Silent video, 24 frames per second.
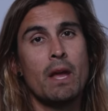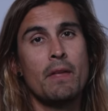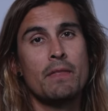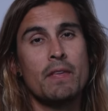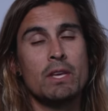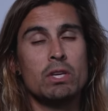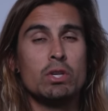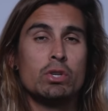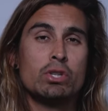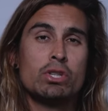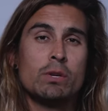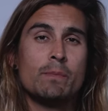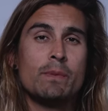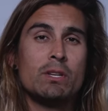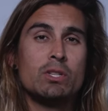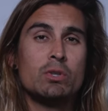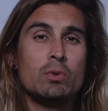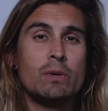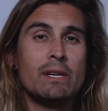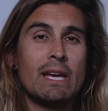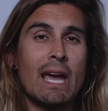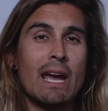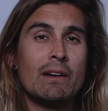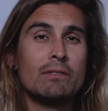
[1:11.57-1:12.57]
that you should be
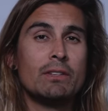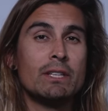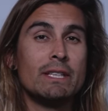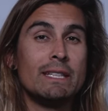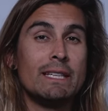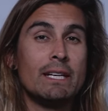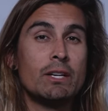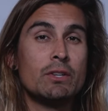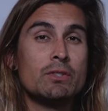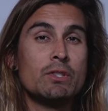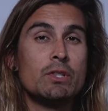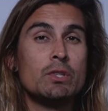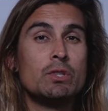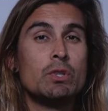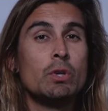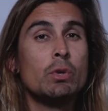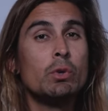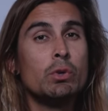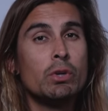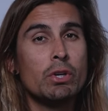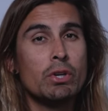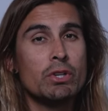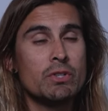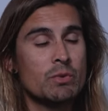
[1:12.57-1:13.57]
doing every year to
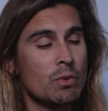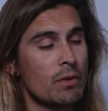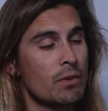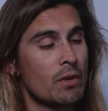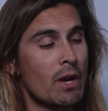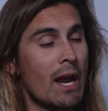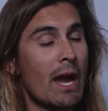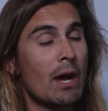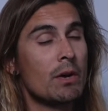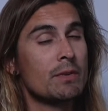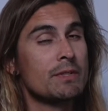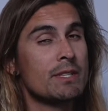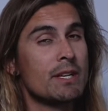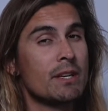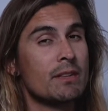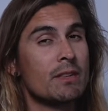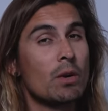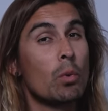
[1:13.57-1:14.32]
two years with your housing